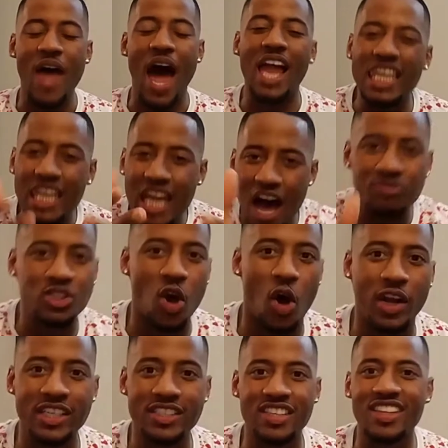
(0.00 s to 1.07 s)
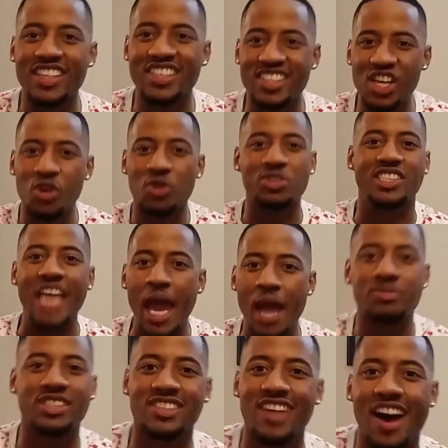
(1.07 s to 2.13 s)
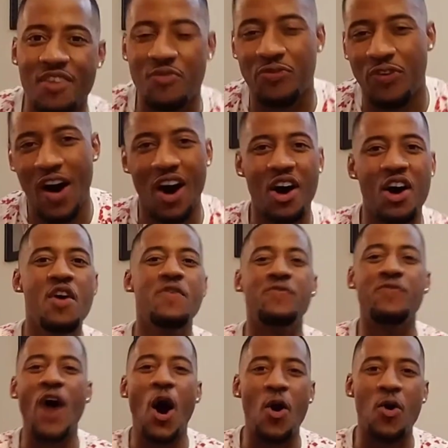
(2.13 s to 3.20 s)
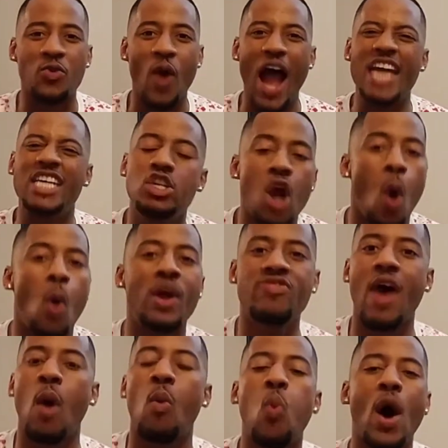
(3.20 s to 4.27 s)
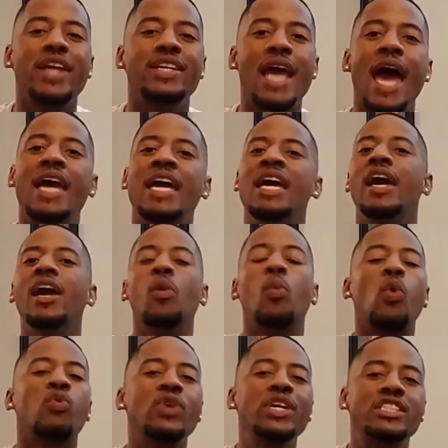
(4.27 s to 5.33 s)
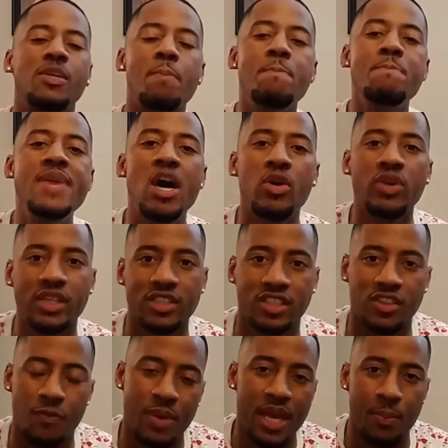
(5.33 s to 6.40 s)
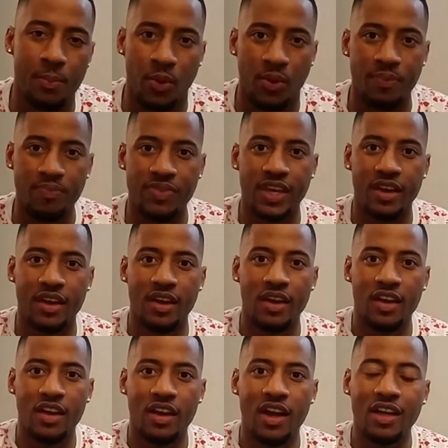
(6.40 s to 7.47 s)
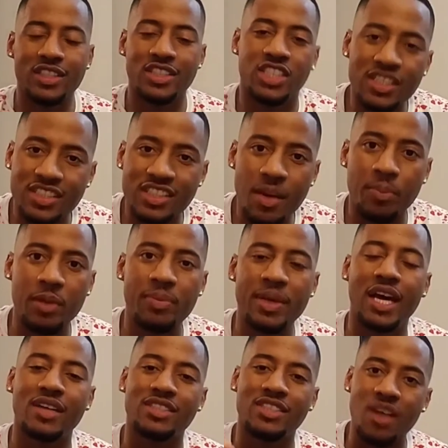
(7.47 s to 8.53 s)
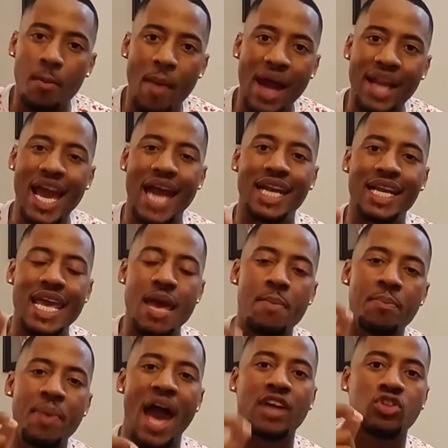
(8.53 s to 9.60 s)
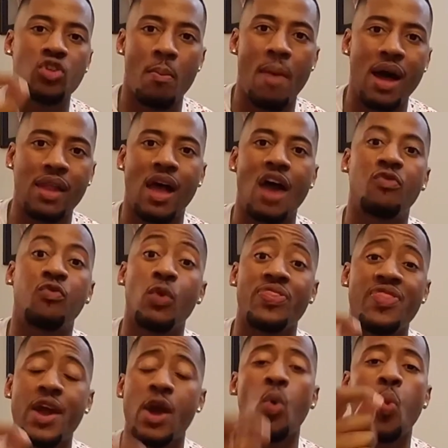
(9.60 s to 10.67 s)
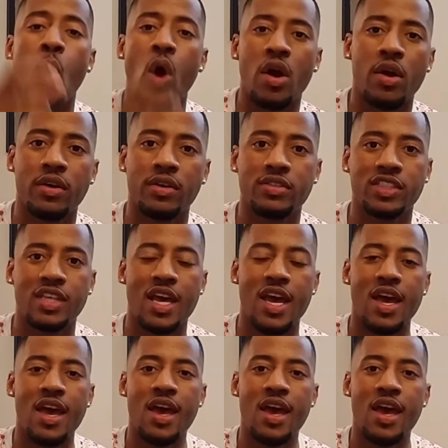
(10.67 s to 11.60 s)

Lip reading: I love talking to this little Samsung phone, right? Knowing that one day it will reach millions of people. Just simply because somebody had an impact on my life with their words,